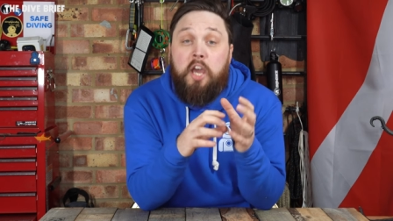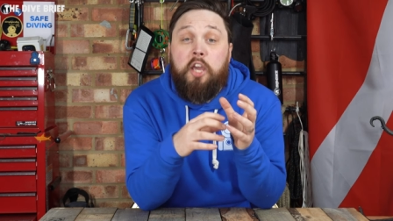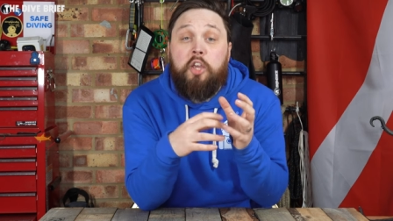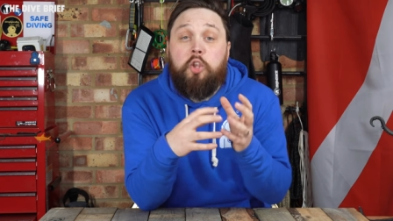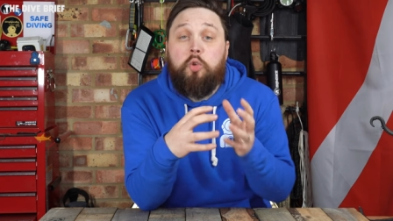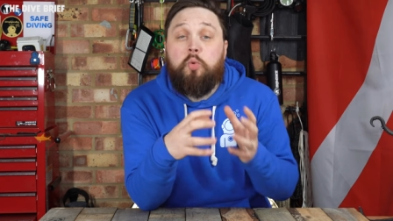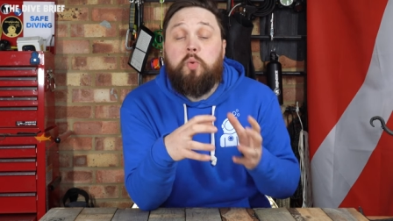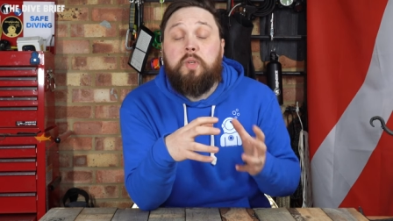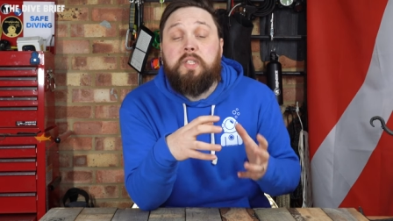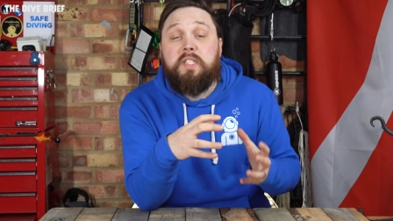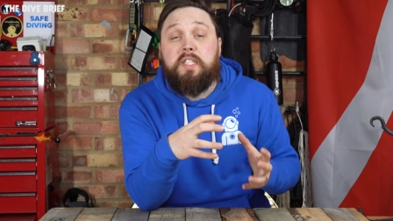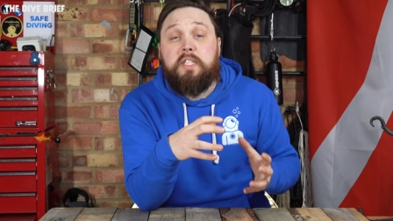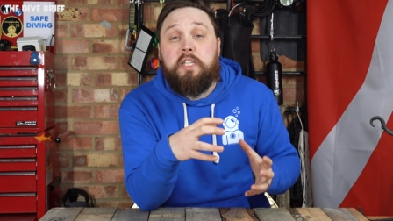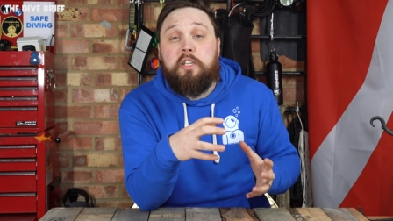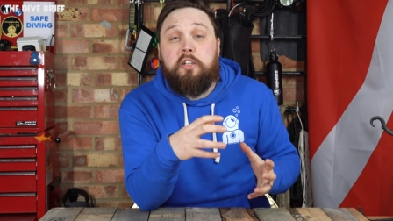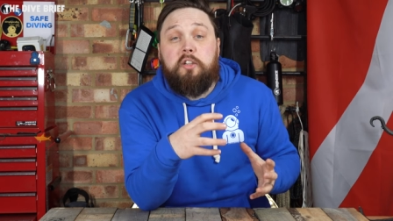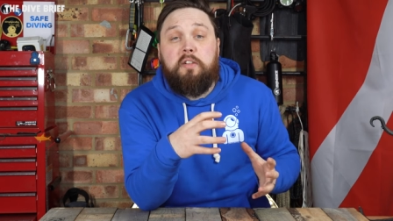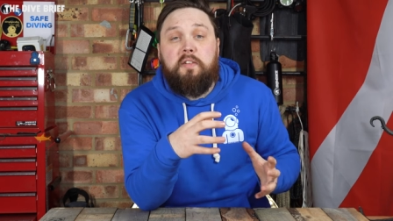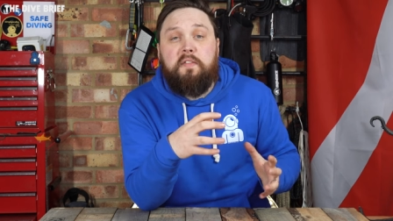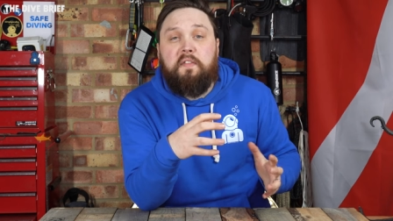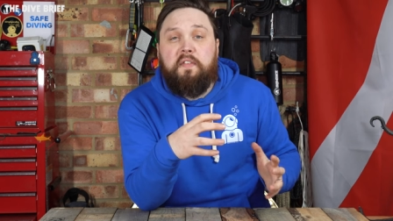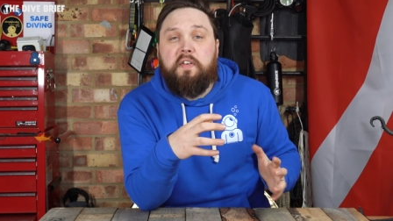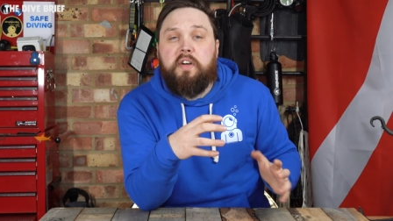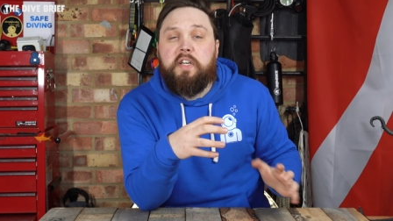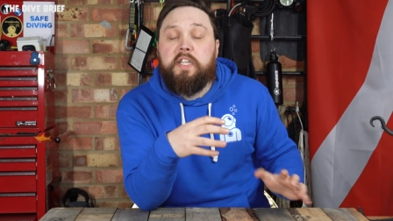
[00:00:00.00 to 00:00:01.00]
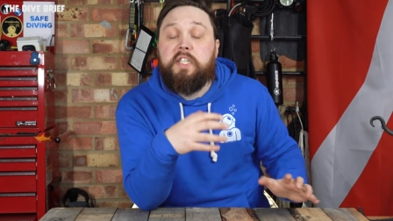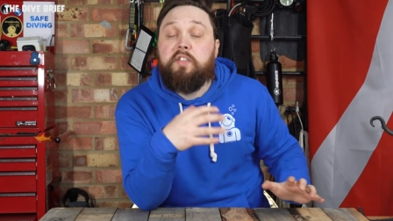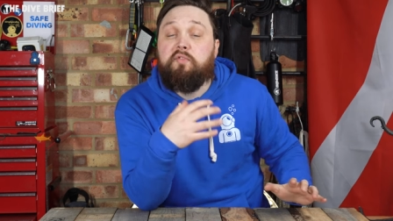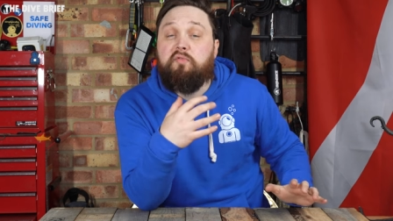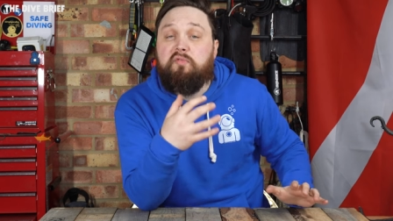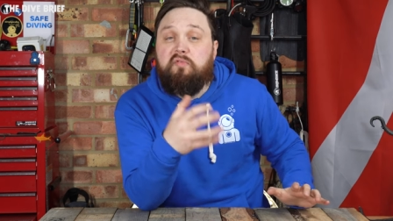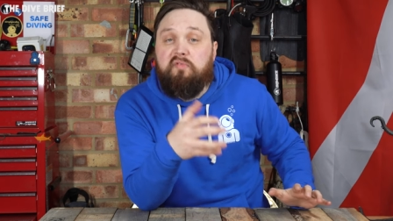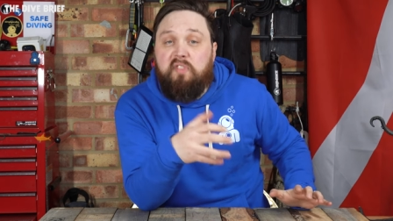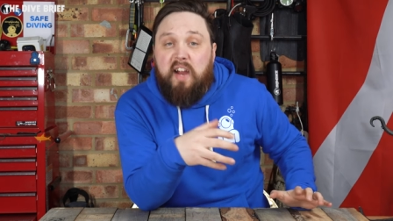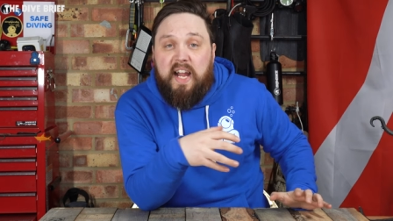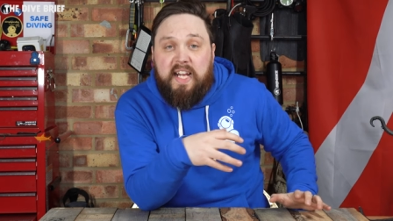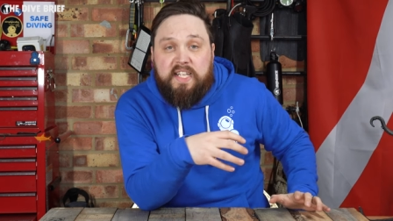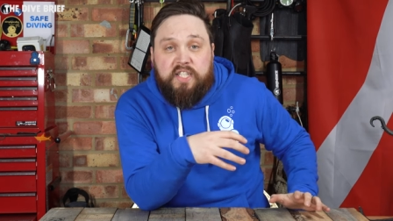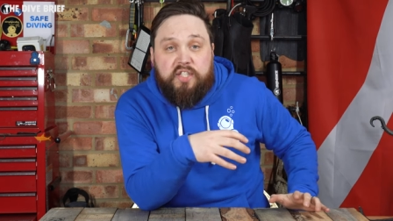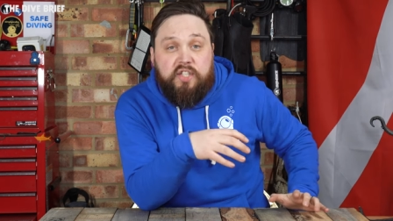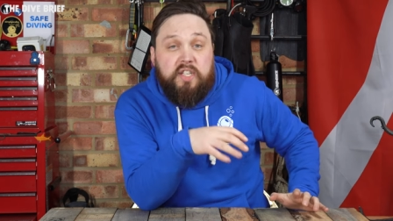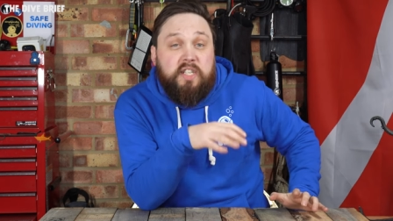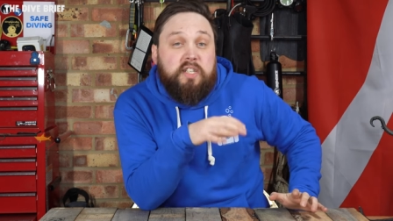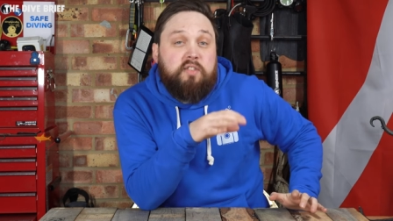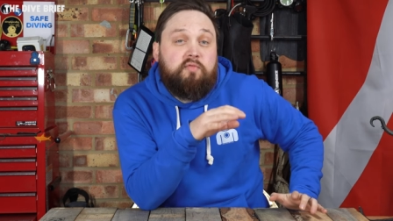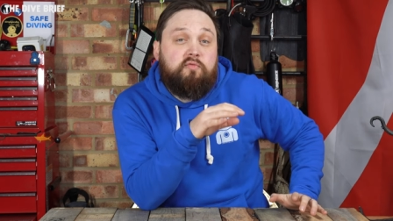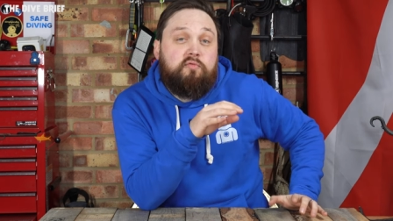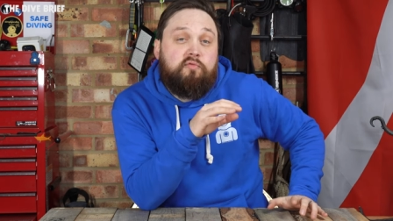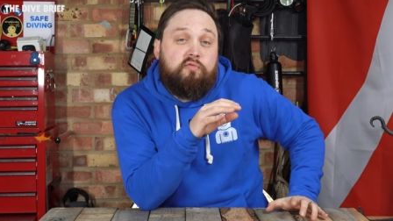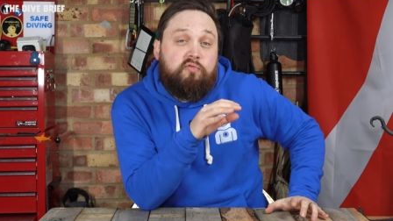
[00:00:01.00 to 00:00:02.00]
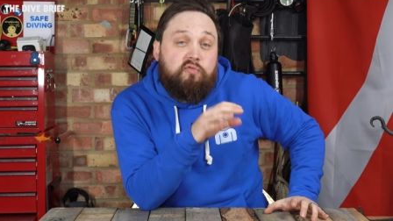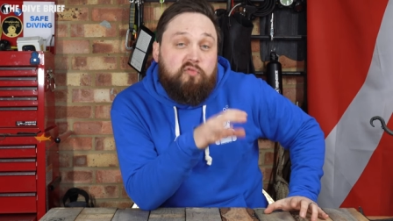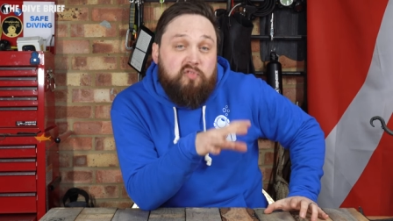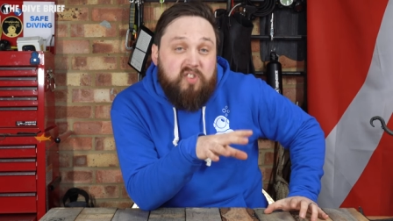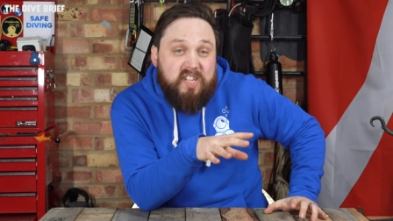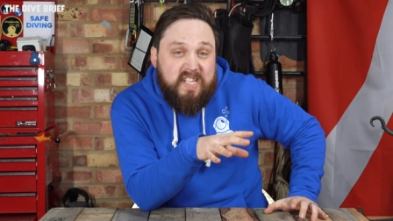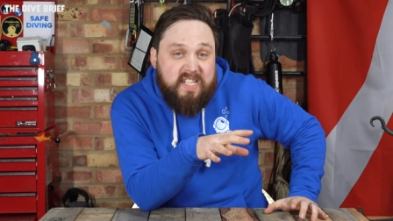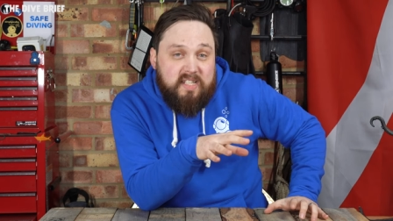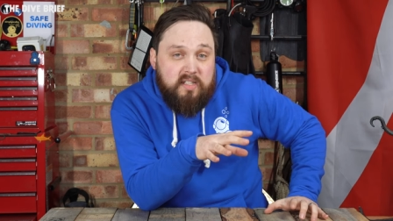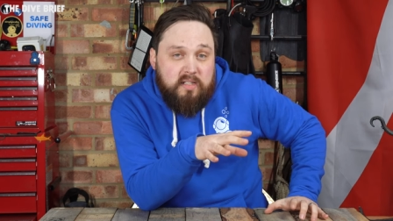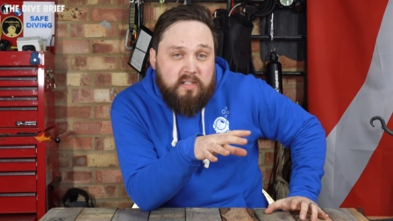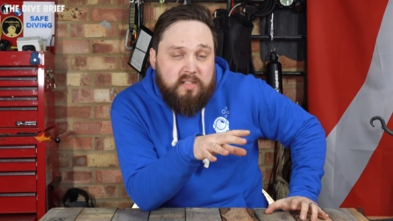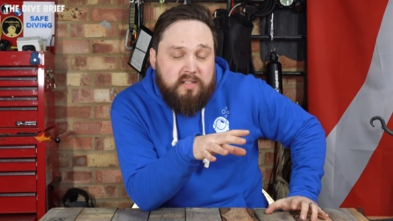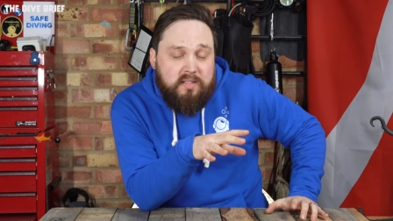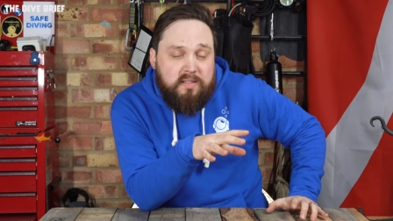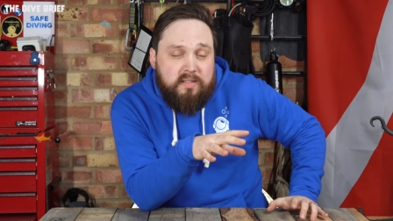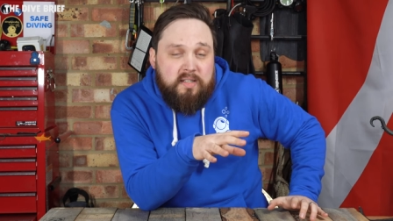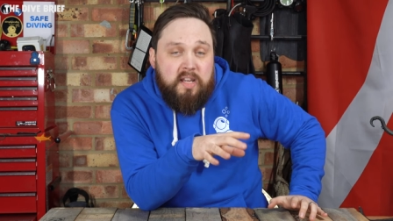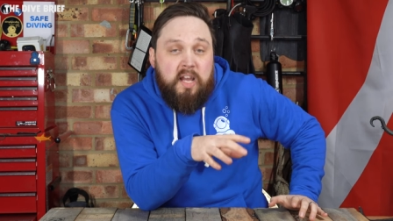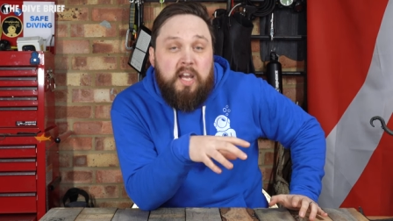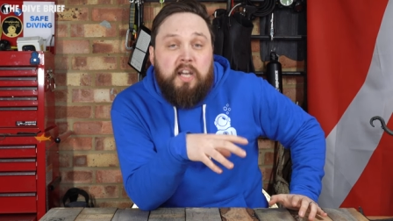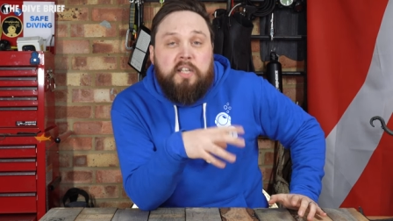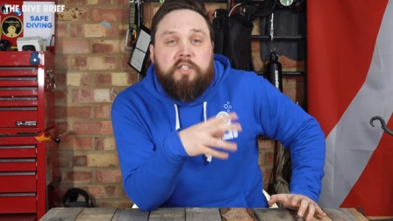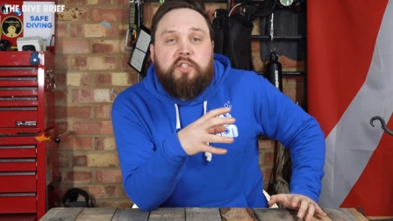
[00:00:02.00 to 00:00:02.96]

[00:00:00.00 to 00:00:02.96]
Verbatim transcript: you can still find ratchet reels.